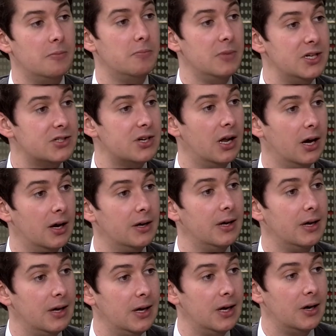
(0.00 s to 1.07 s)
Michelin,
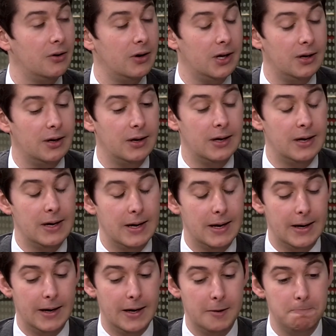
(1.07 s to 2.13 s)
here in,
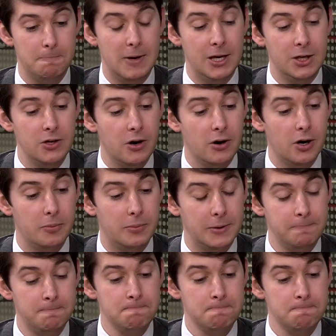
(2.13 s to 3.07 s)
um, in Europe.